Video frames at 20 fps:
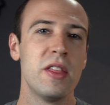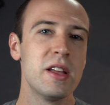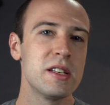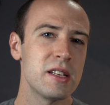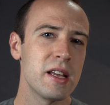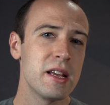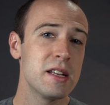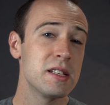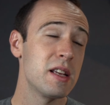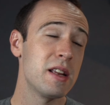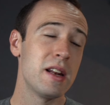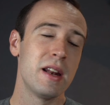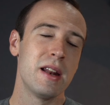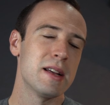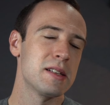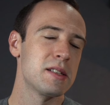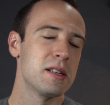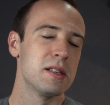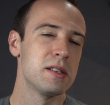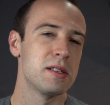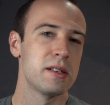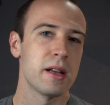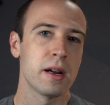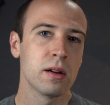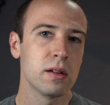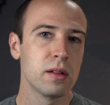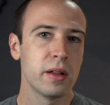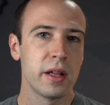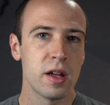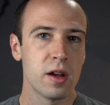This isn't
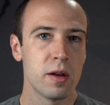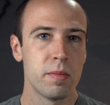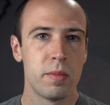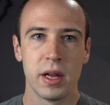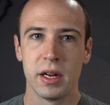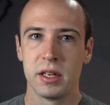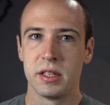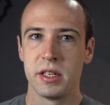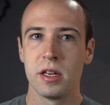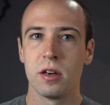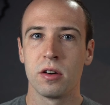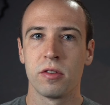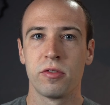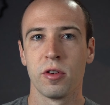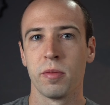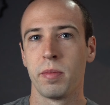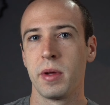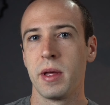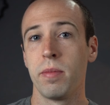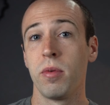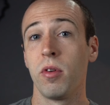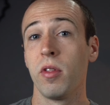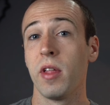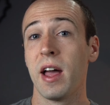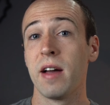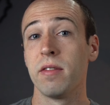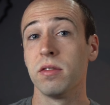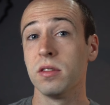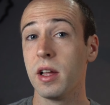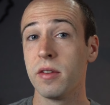necessarily a big deal for people that
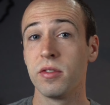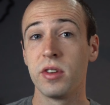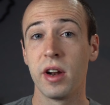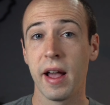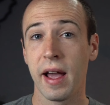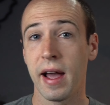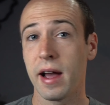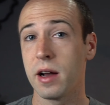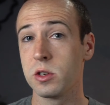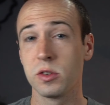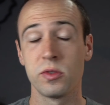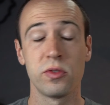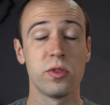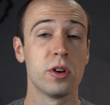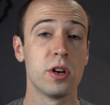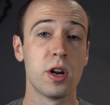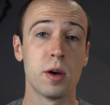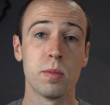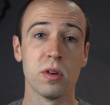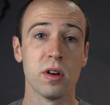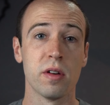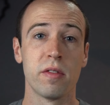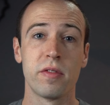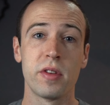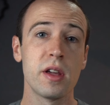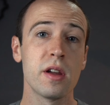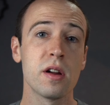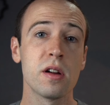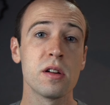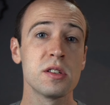have lived in a house for a number of
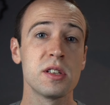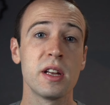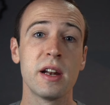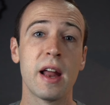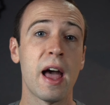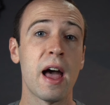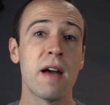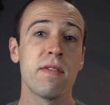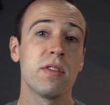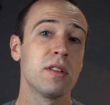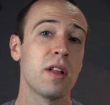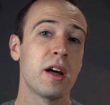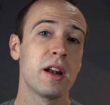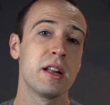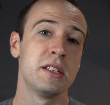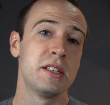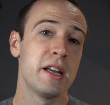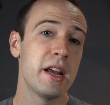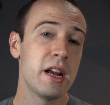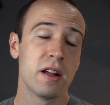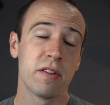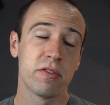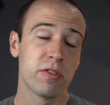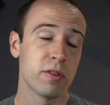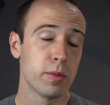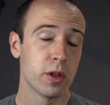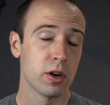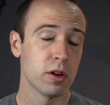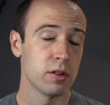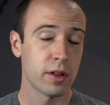years and have a lot of data
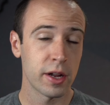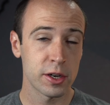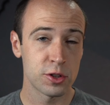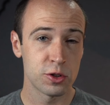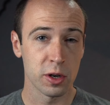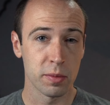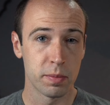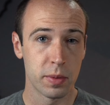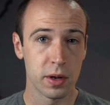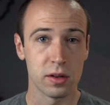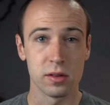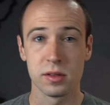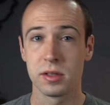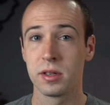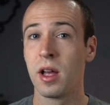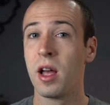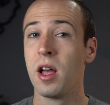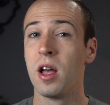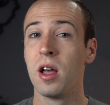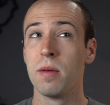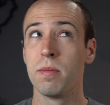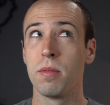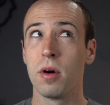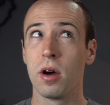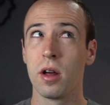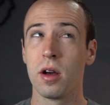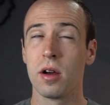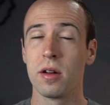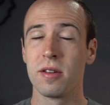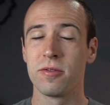from their electric bills.
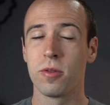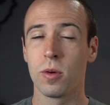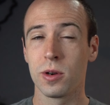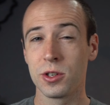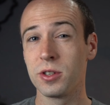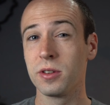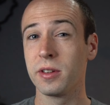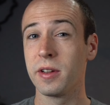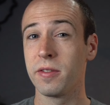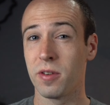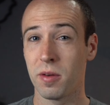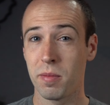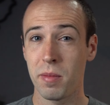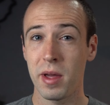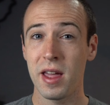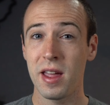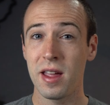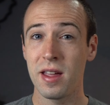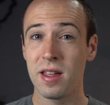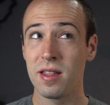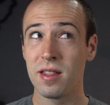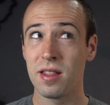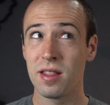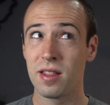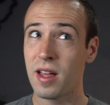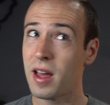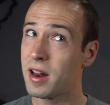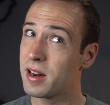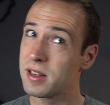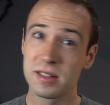But unfortunately for me,
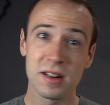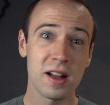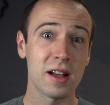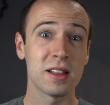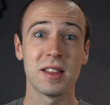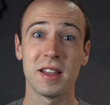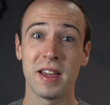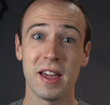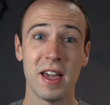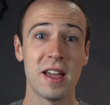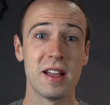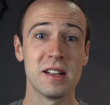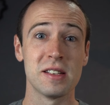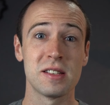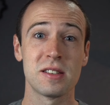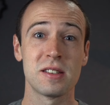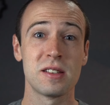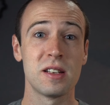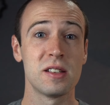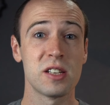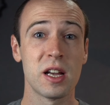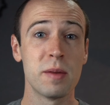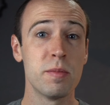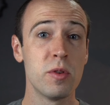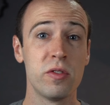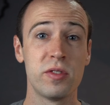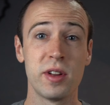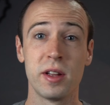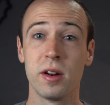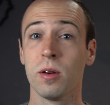that is not the case, since I
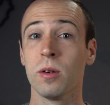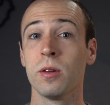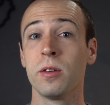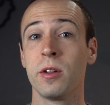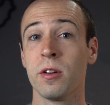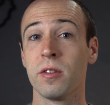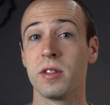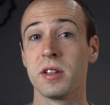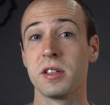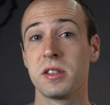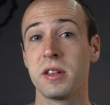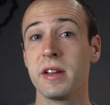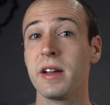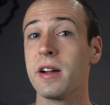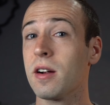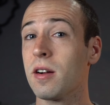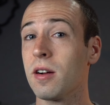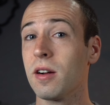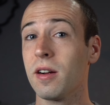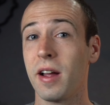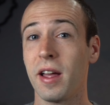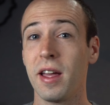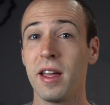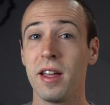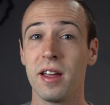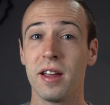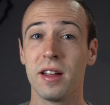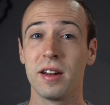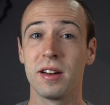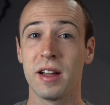moved in earlier this year
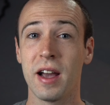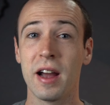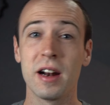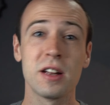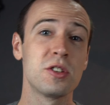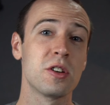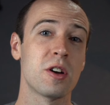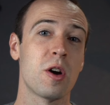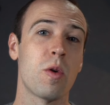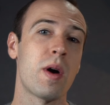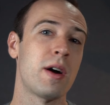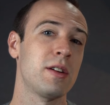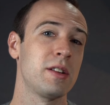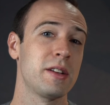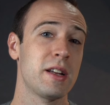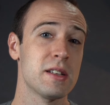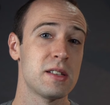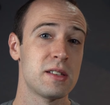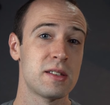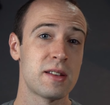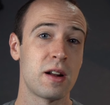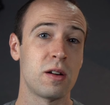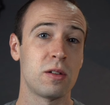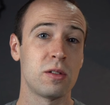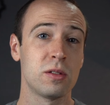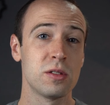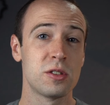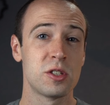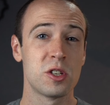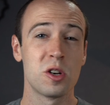and kind of took a while to get
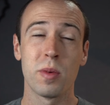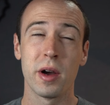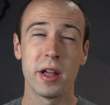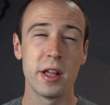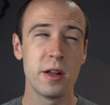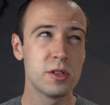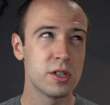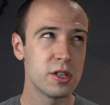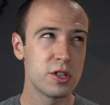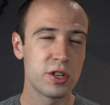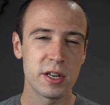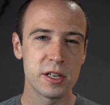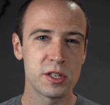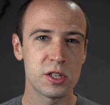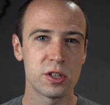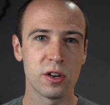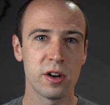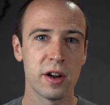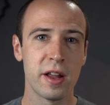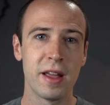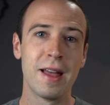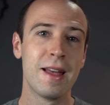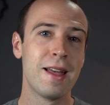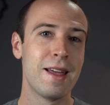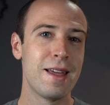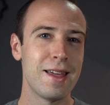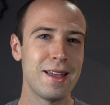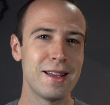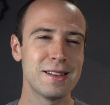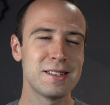settled, so my usage history
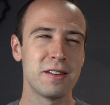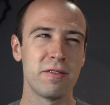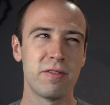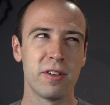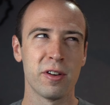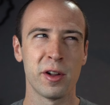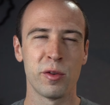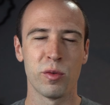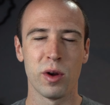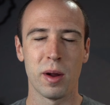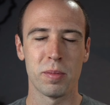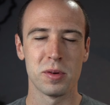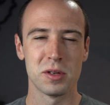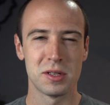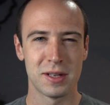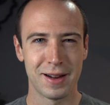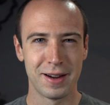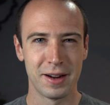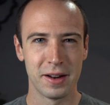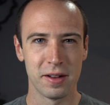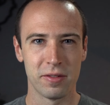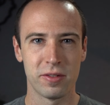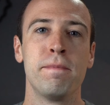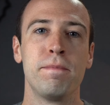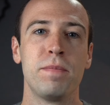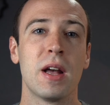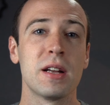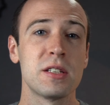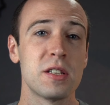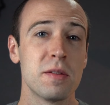isn't very representative.
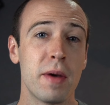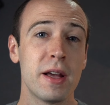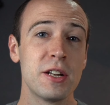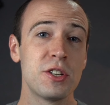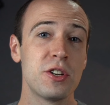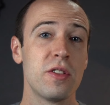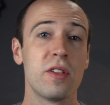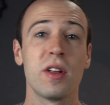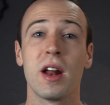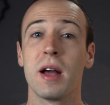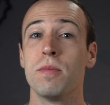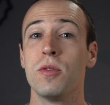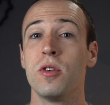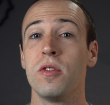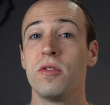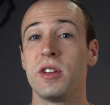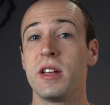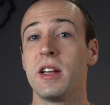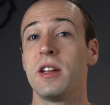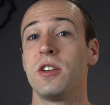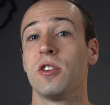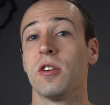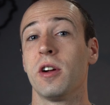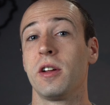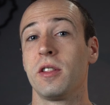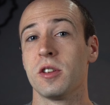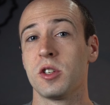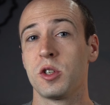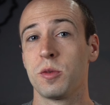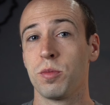Not to mention that I moved in
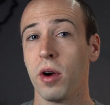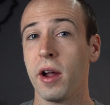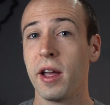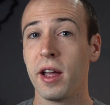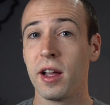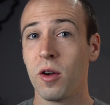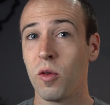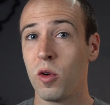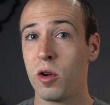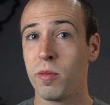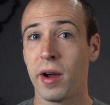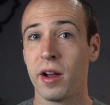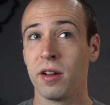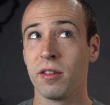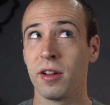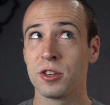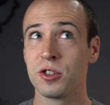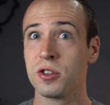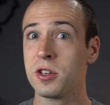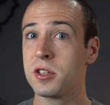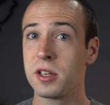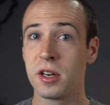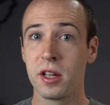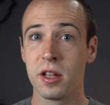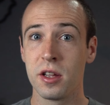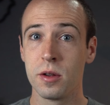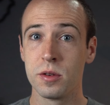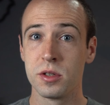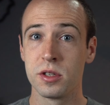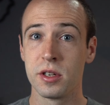during the spring when my electricity
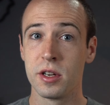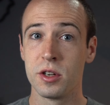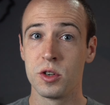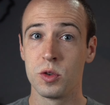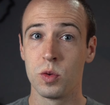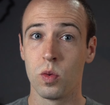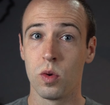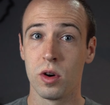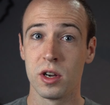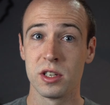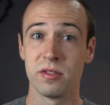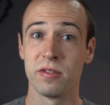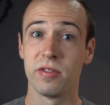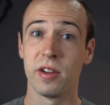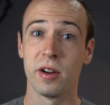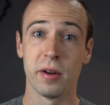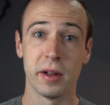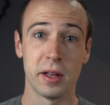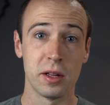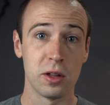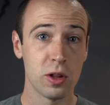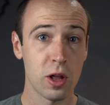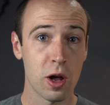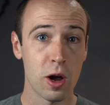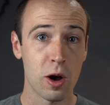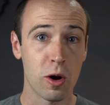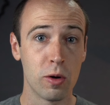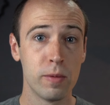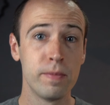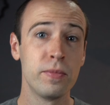usage was very
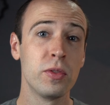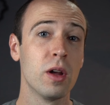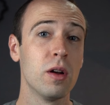low.